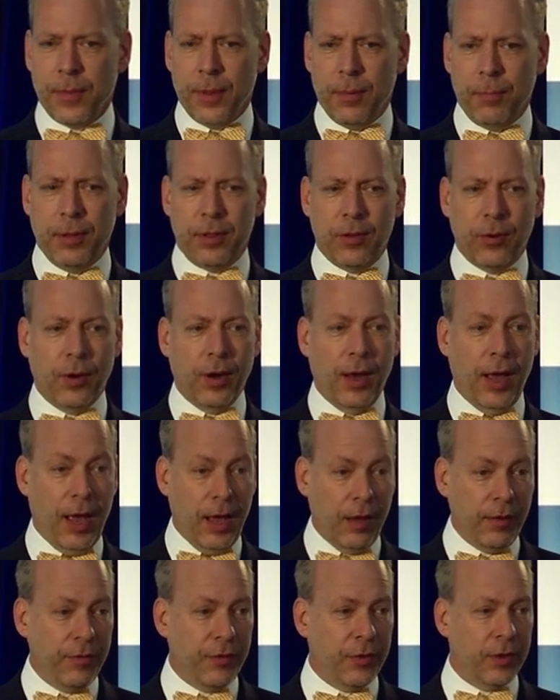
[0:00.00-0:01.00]
But there are a
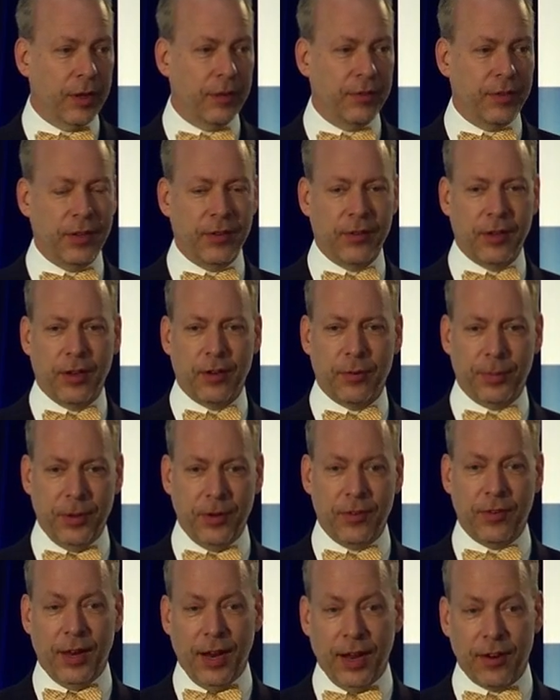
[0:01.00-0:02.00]
handful of these
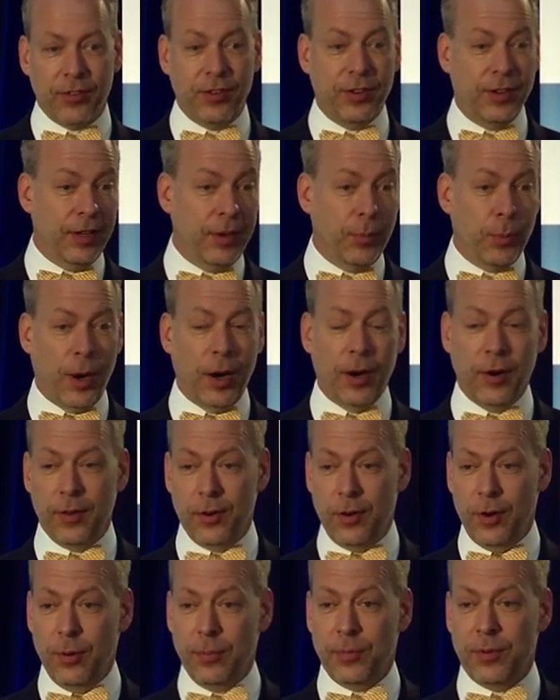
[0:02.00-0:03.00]
entrepreneurs that actually did wire
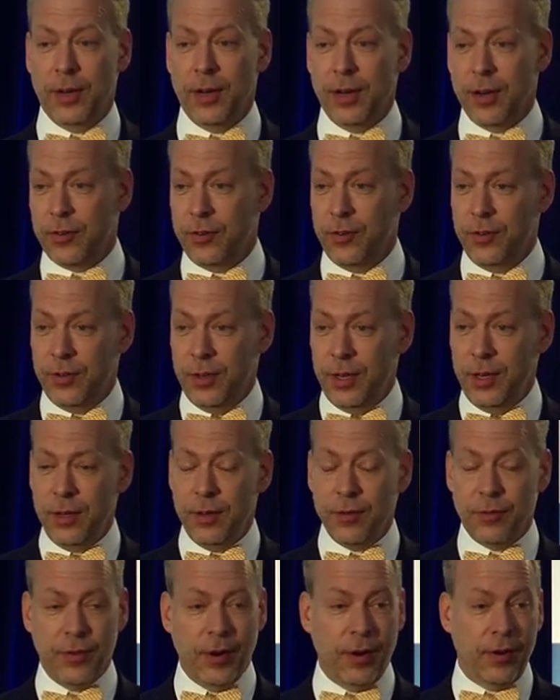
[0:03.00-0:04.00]
their homes with electricity.
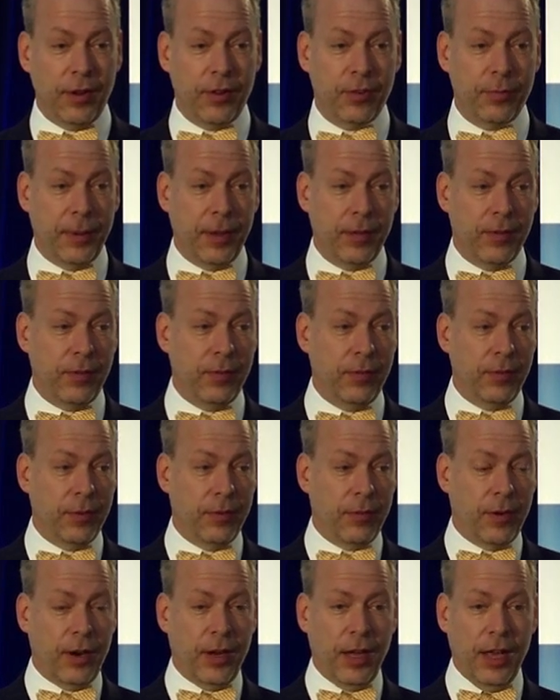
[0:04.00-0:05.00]
It's very expensive
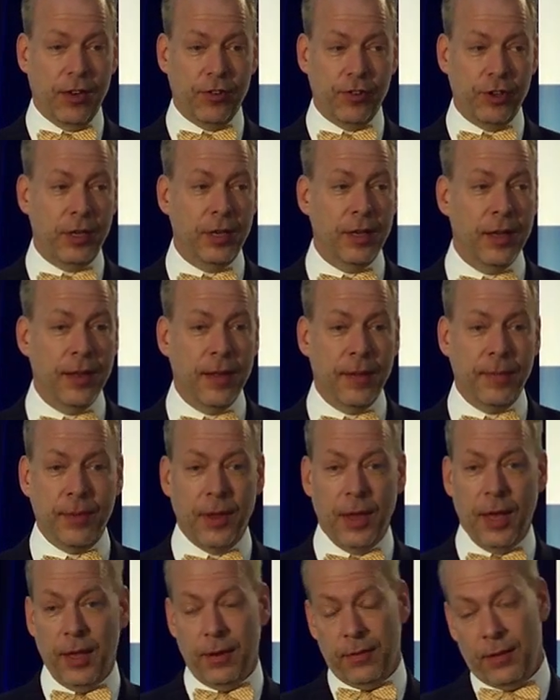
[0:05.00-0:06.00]
and very edgy.
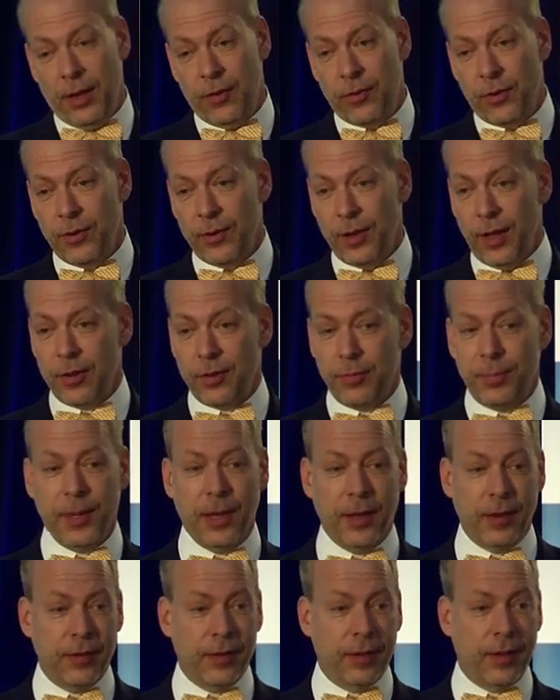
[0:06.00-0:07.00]
And they turned out to be
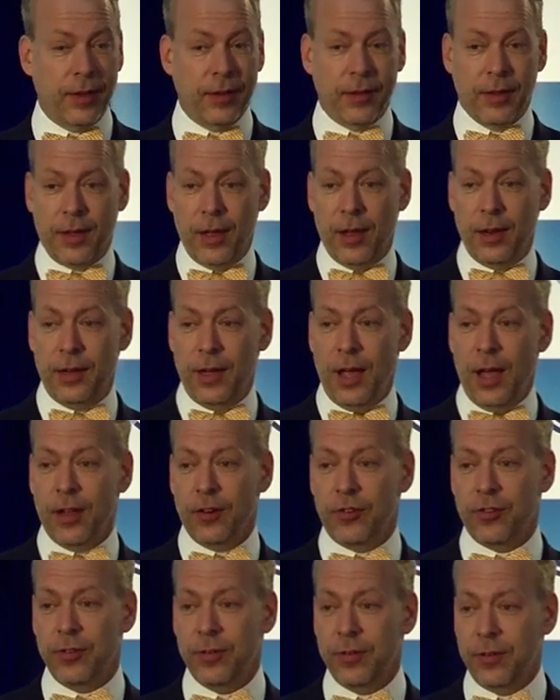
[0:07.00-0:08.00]
on the cutting
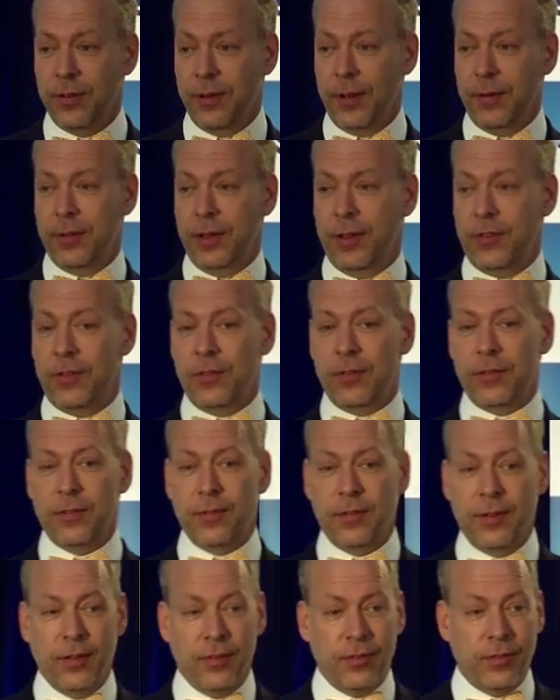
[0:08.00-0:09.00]
edge. And this
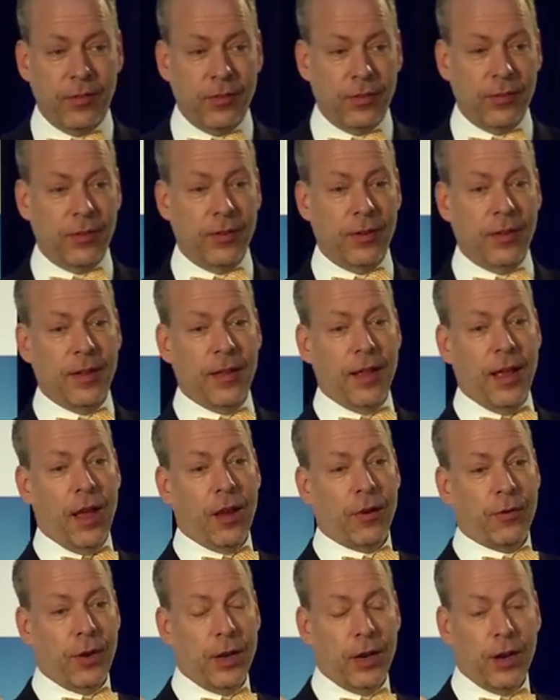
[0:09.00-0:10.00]
is
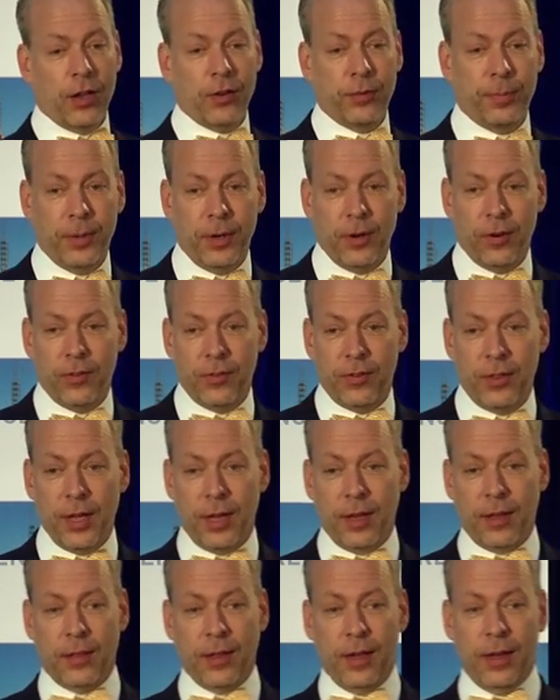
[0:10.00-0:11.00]
how great entrepreneurs
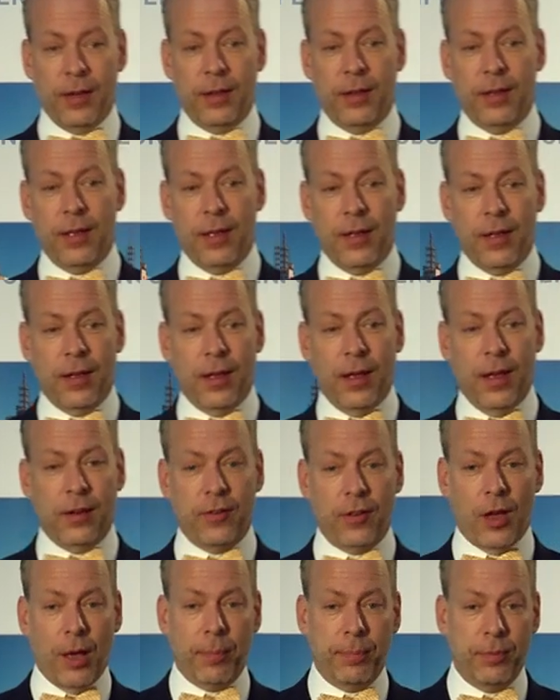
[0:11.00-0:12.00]
think. They
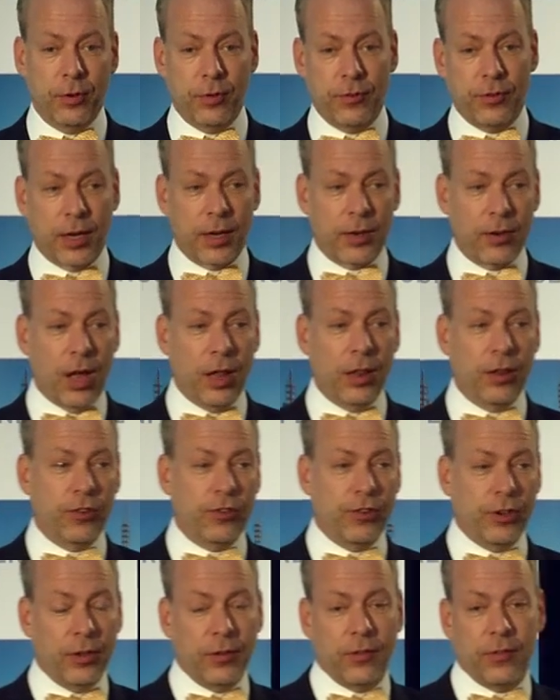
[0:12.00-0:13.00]
adopt new
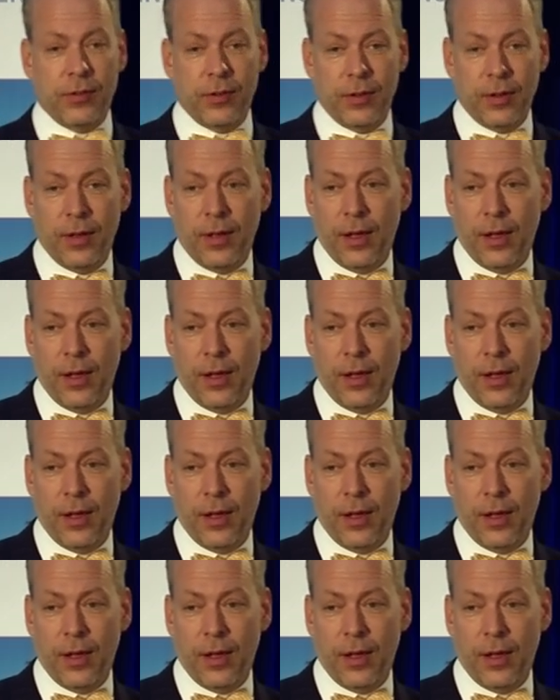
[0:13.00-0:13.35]
technologies